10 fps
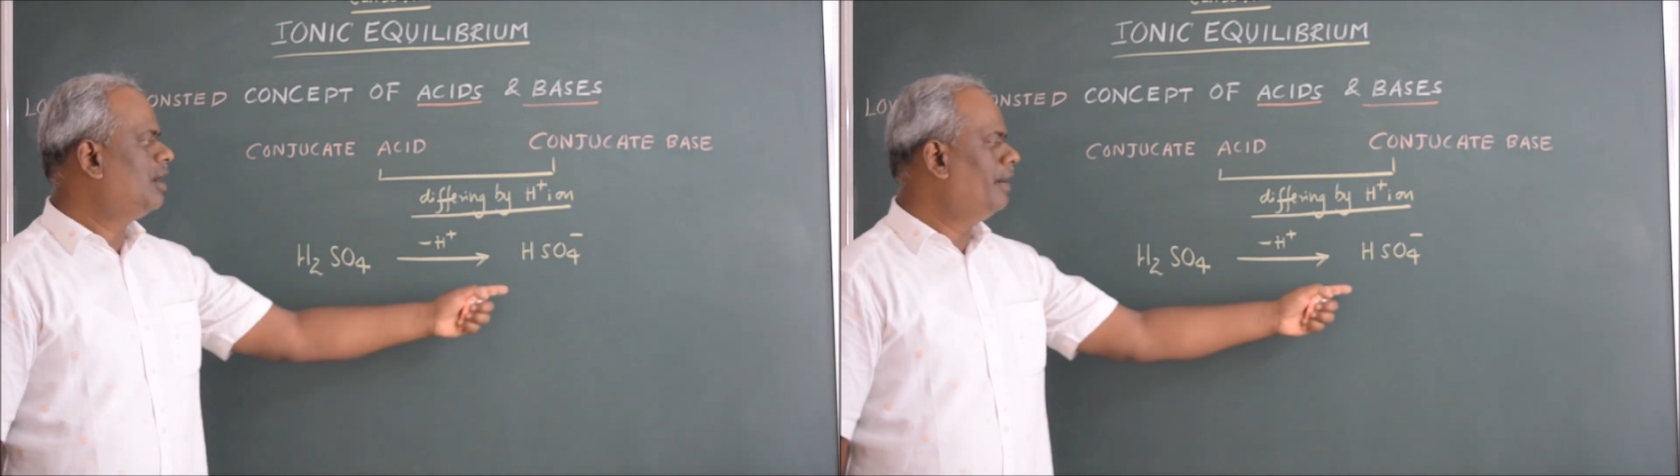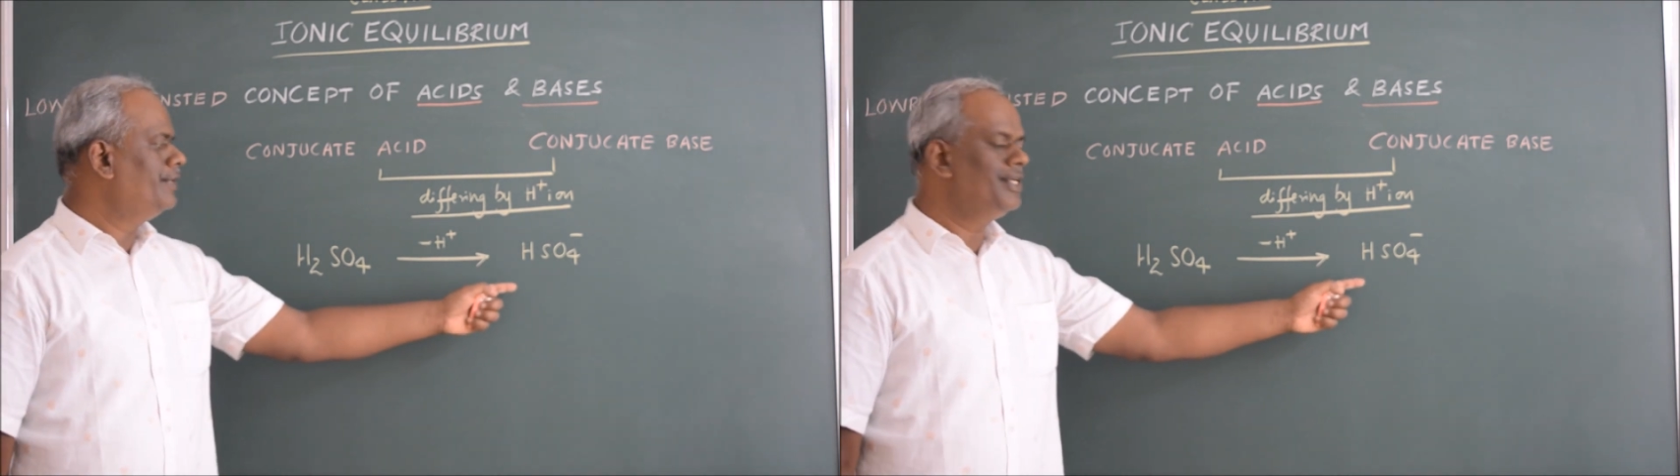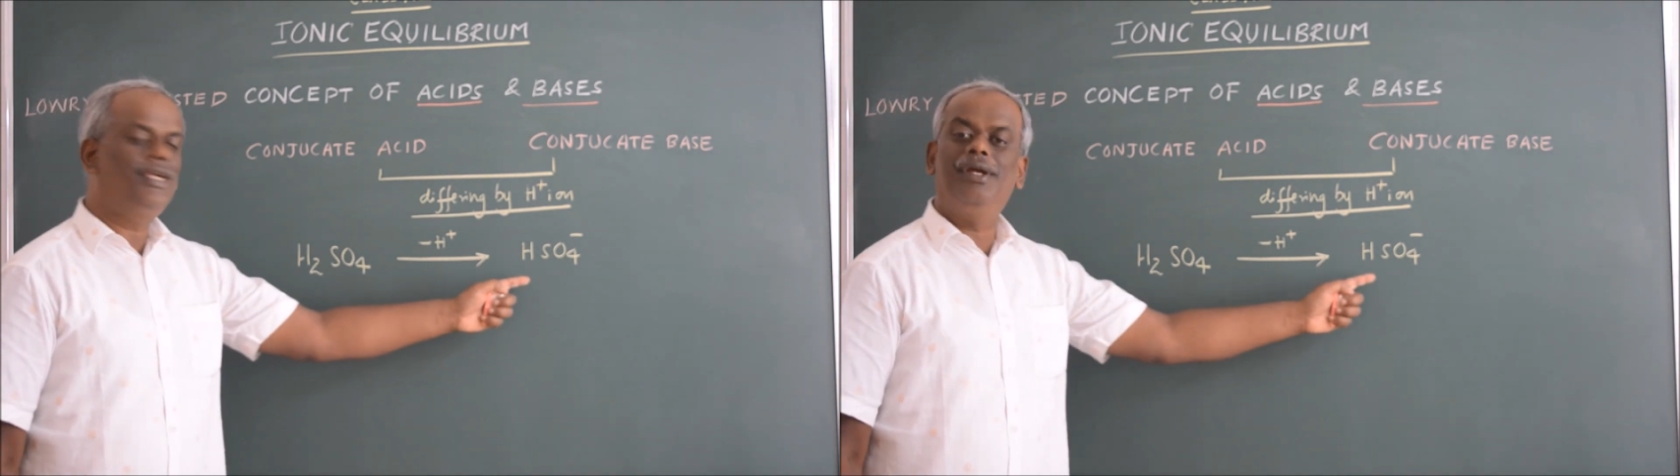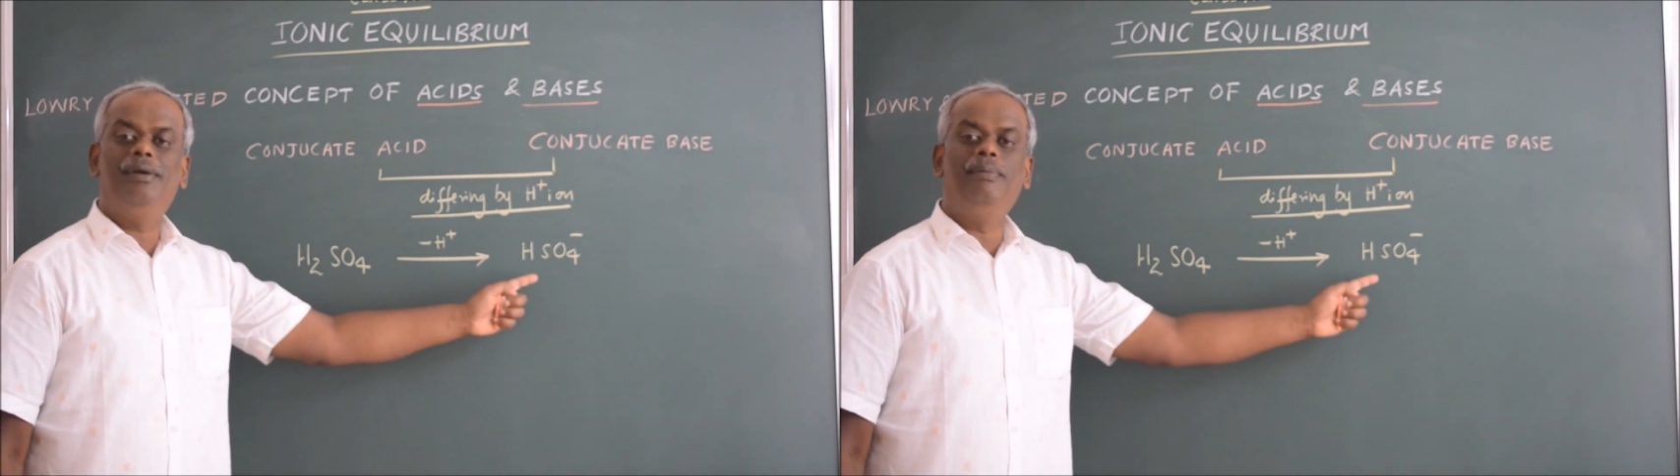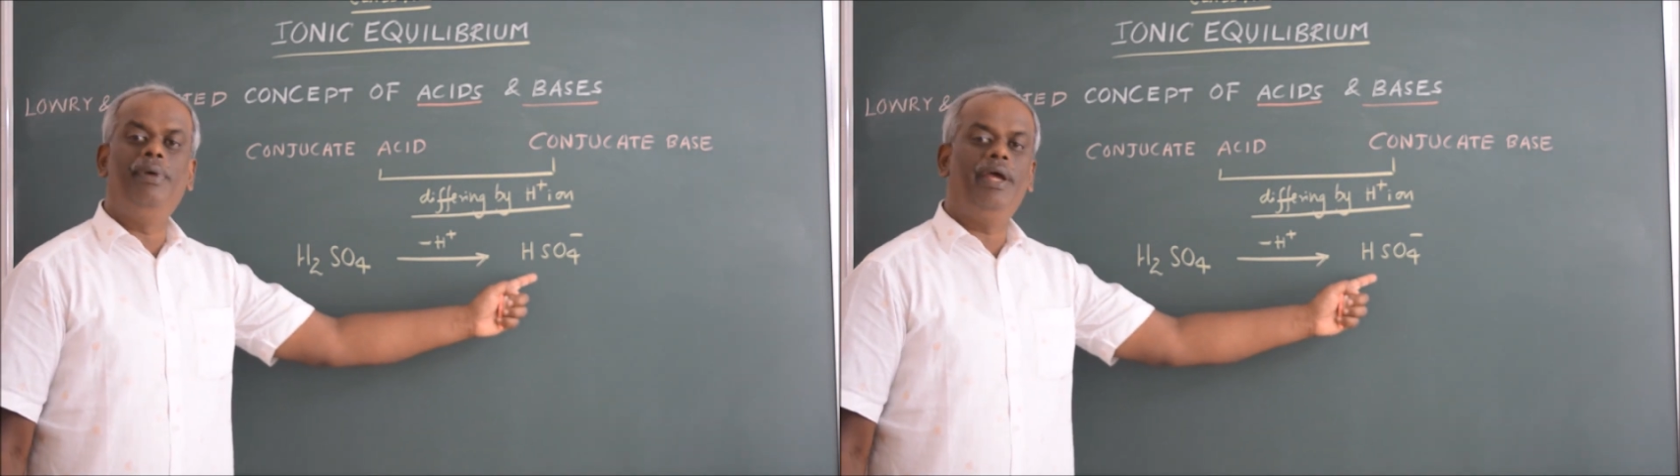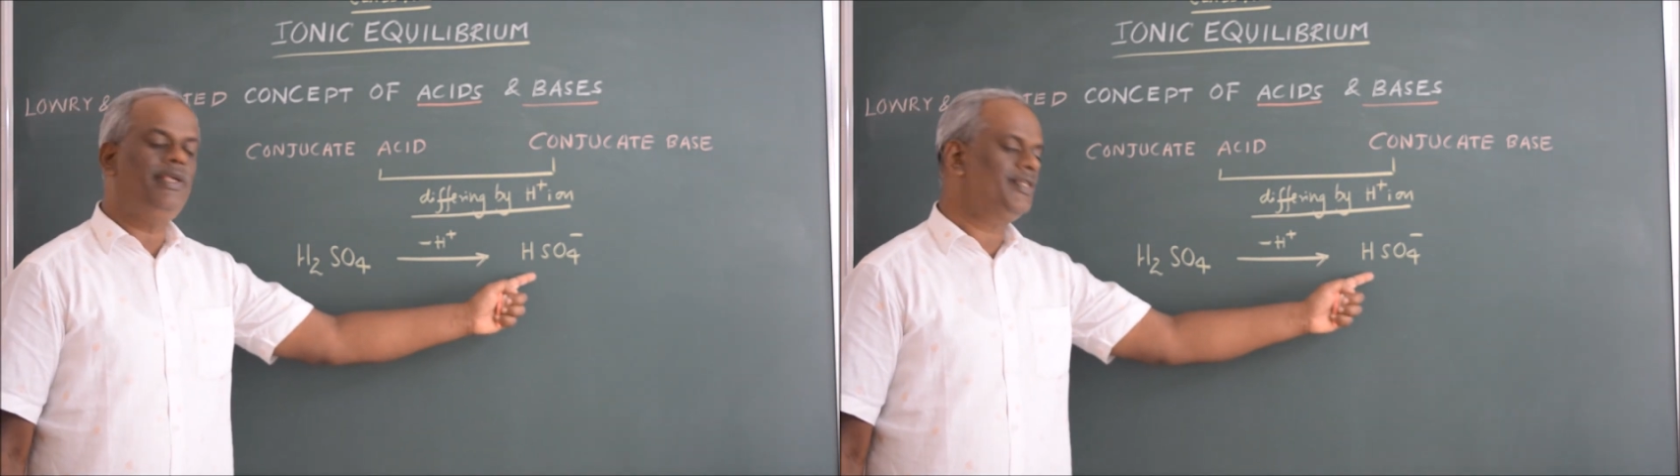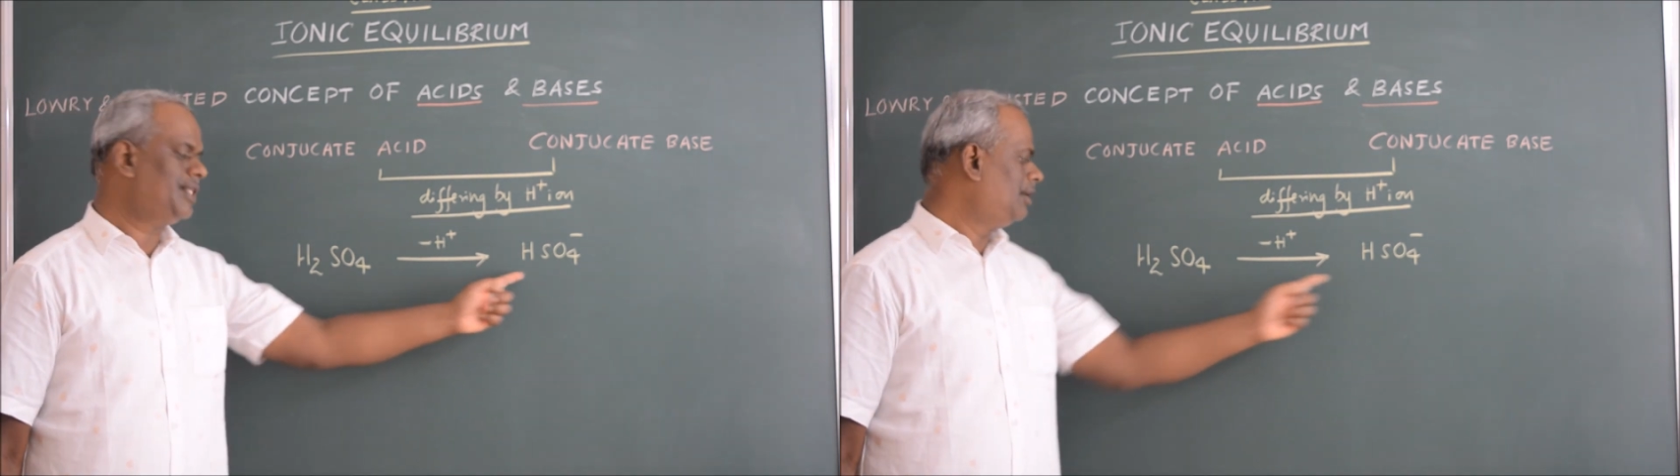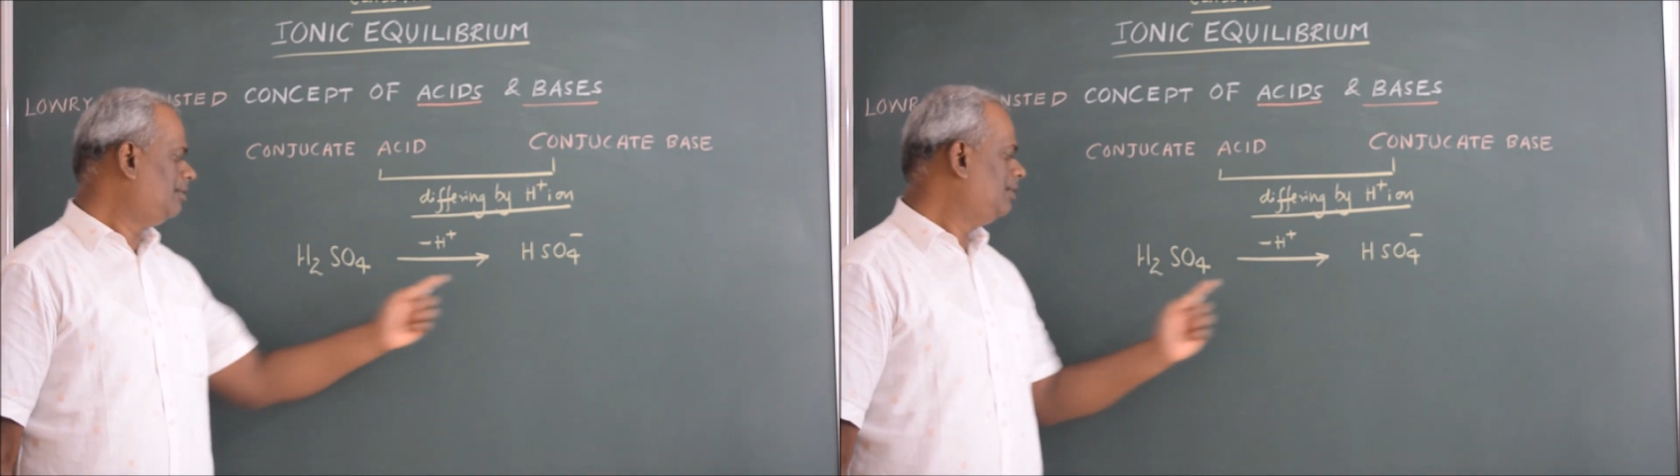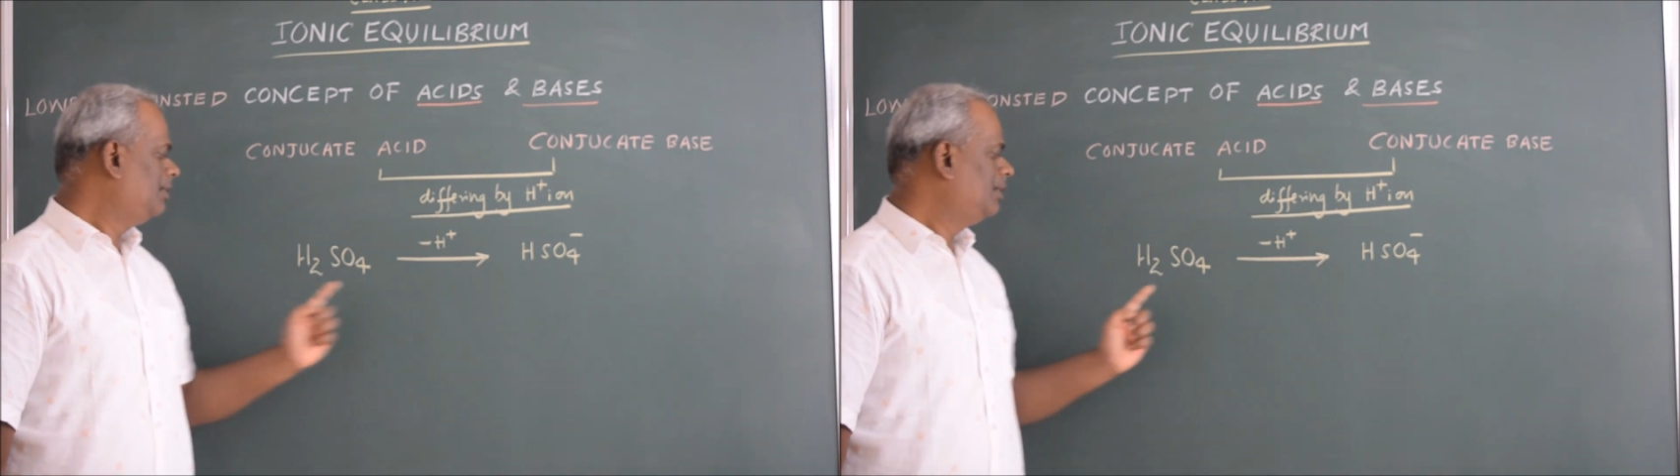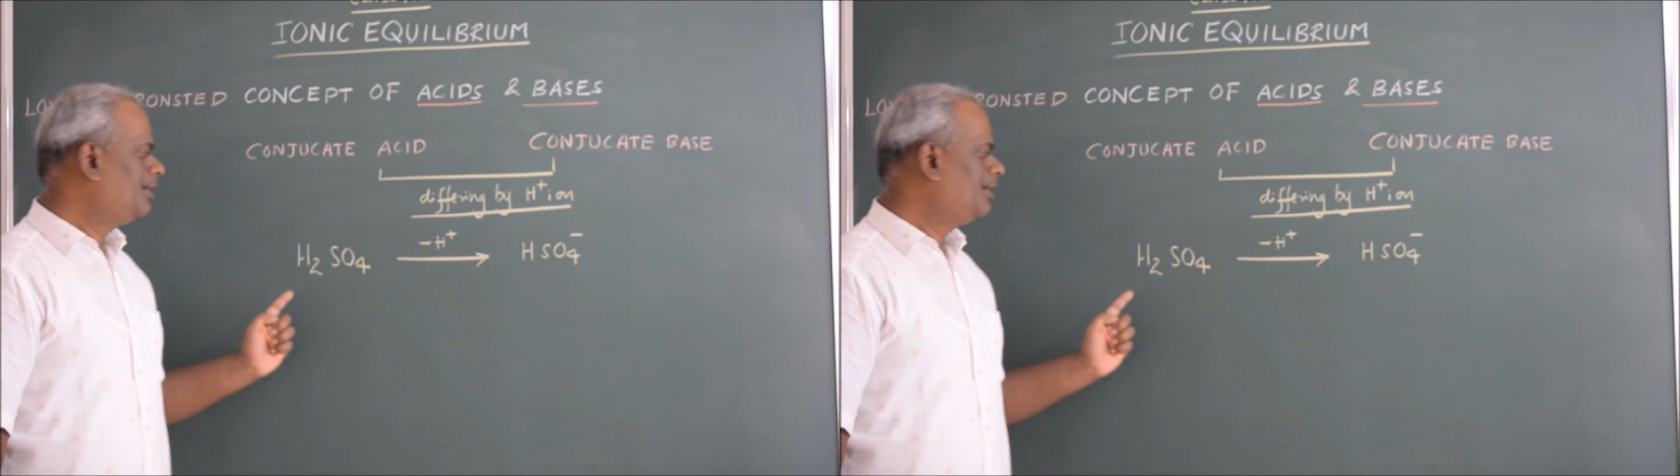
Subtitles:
conjugate base of